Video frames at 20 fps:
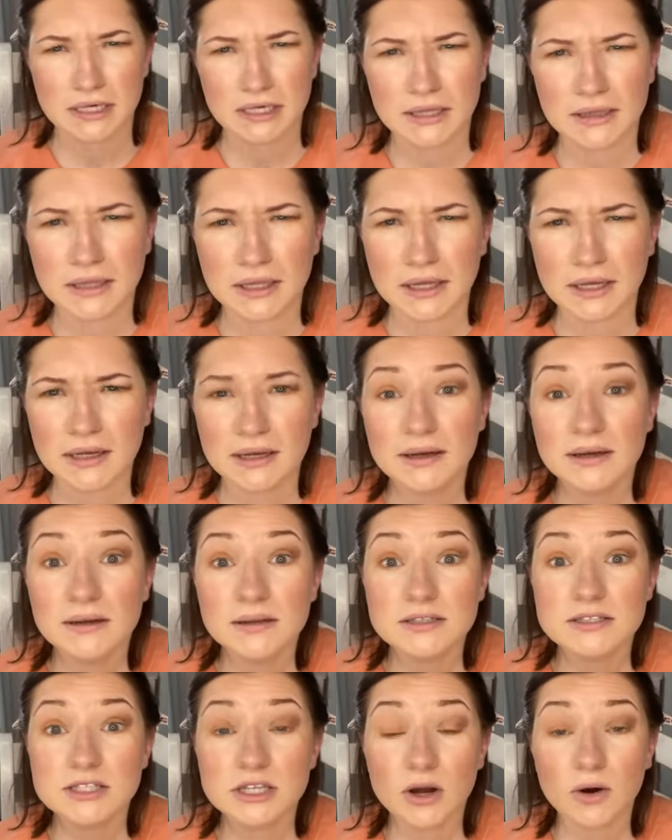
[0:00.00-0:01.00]
see anything.
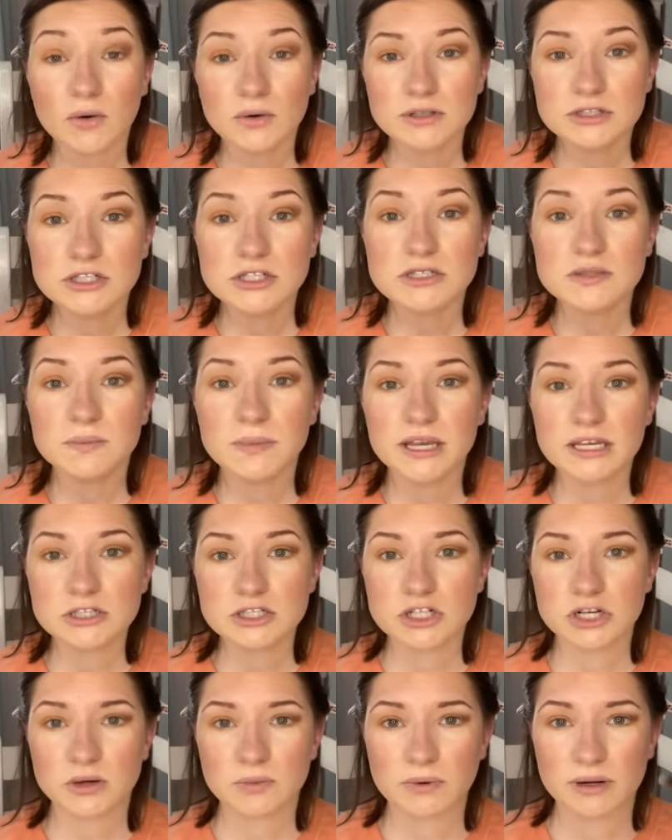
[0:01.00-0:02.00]
So just
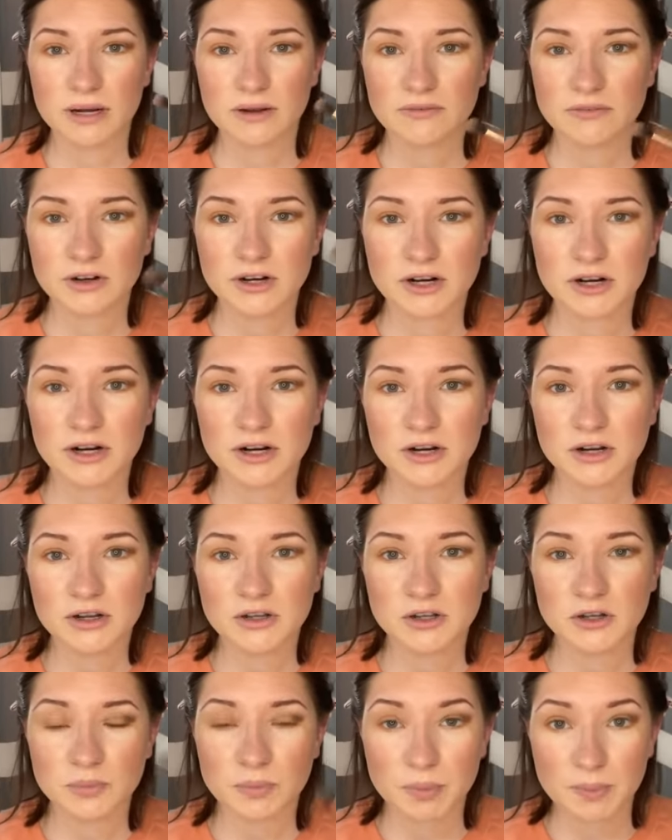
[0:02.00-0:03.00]
make sure whenever
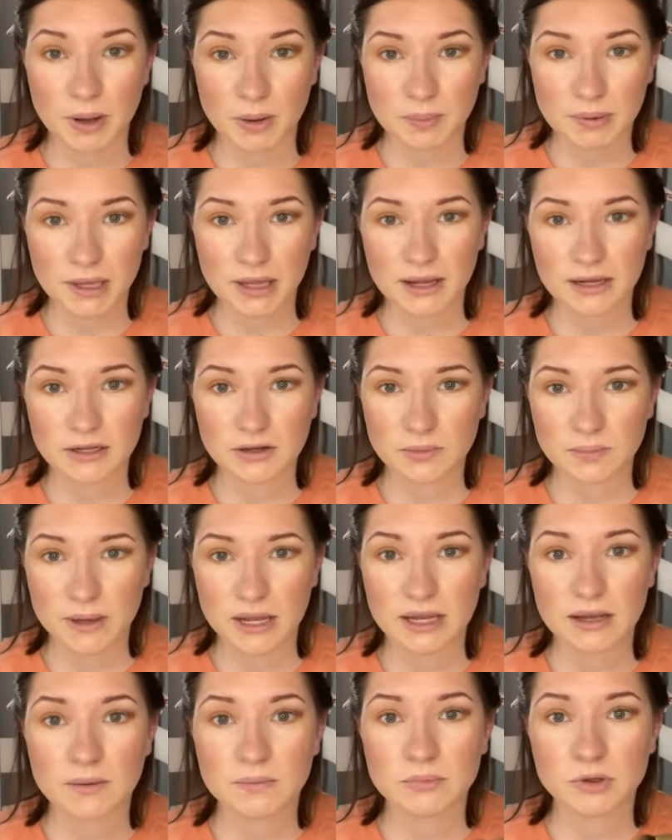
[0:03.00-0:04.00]
you're applying your
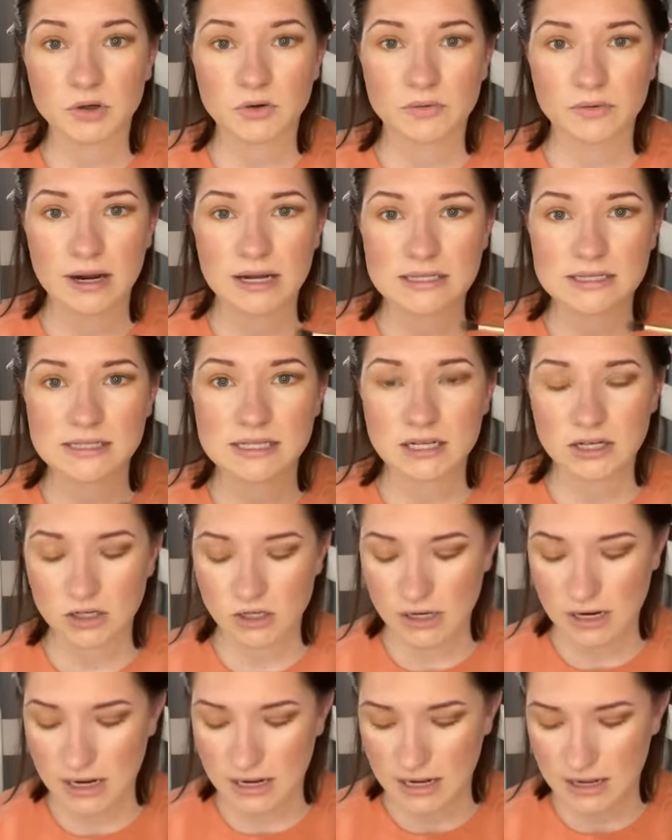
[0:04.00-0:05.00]
makeup, you're
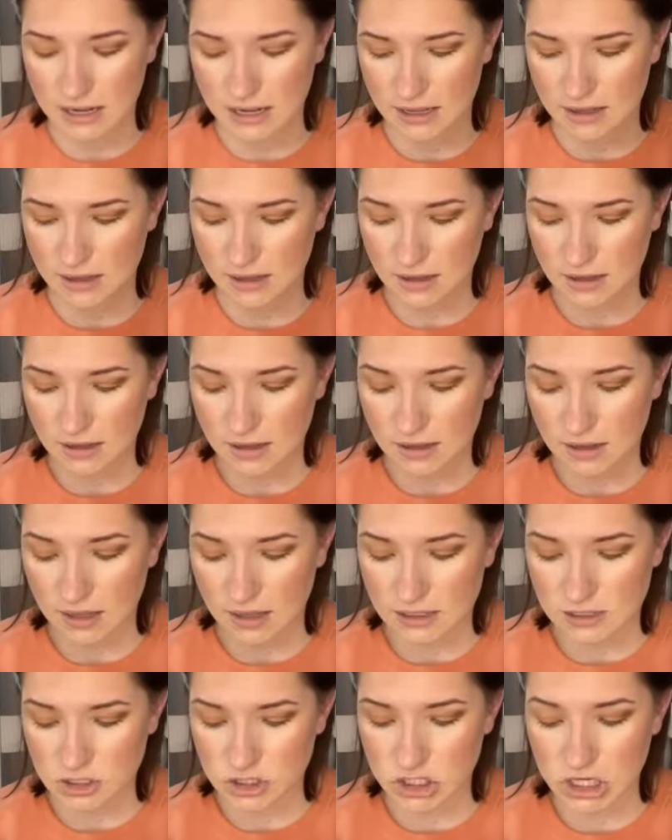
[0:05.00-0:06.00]
resting your eye
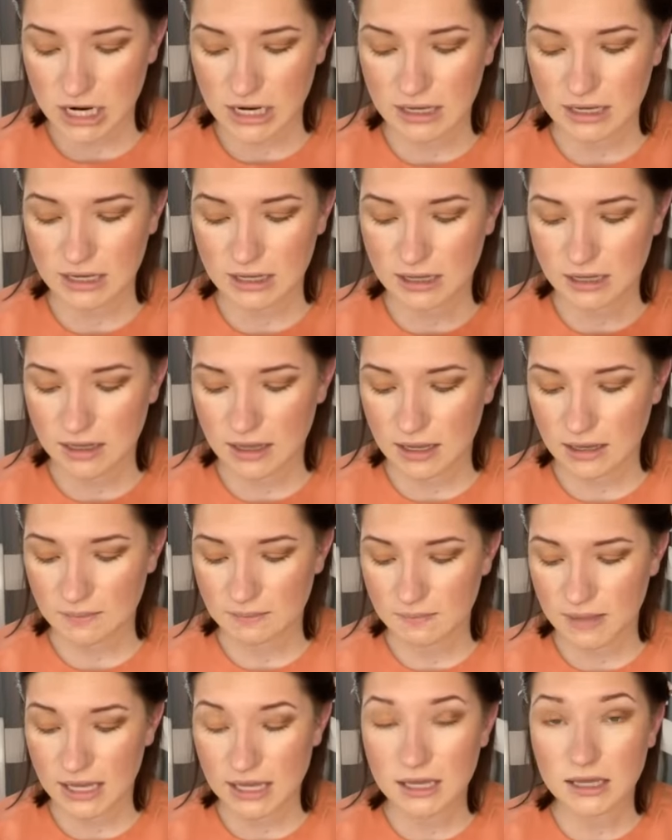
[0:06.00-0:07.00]
and checking
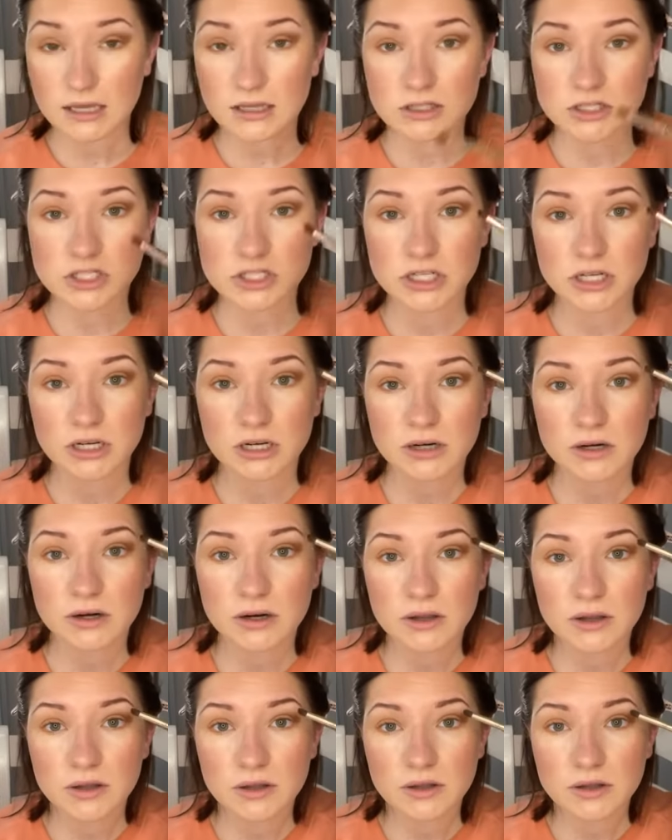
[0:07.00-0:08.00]
and making
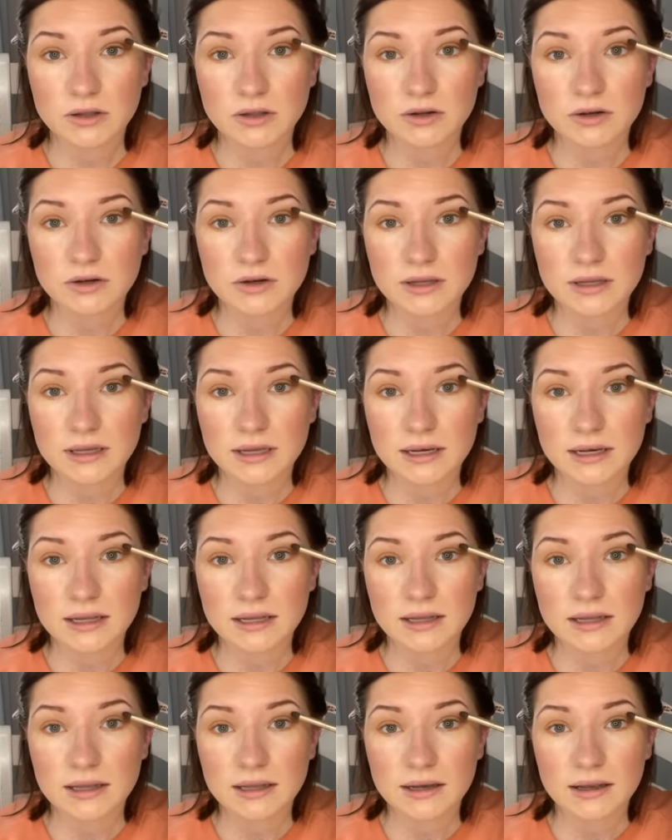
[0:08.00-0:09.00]
sure you're
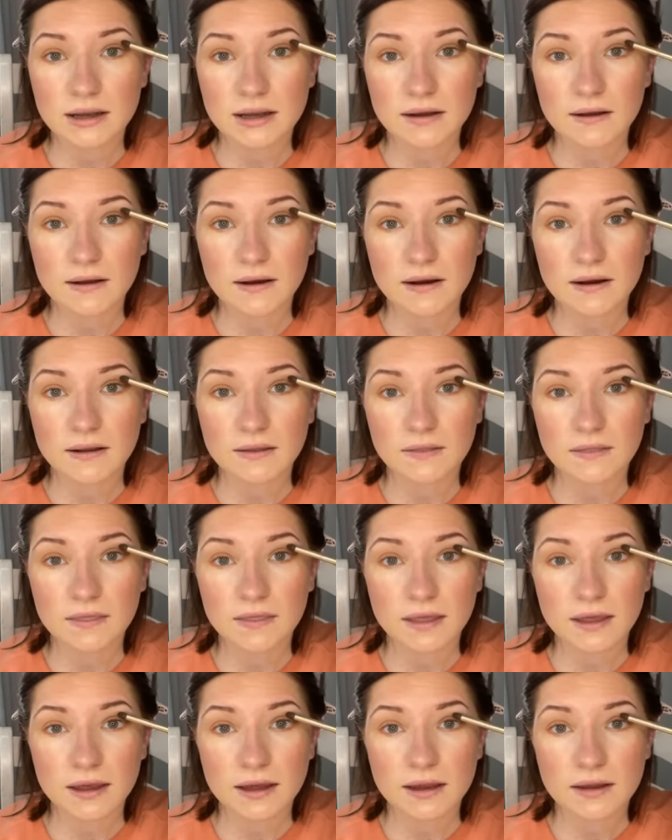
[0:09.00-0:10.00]
getting it on
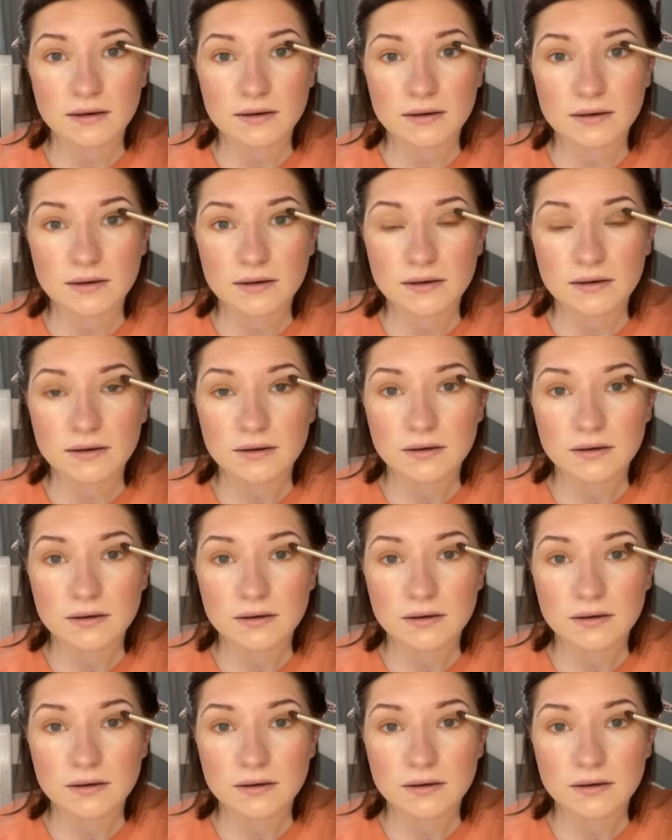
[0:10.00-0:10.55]
that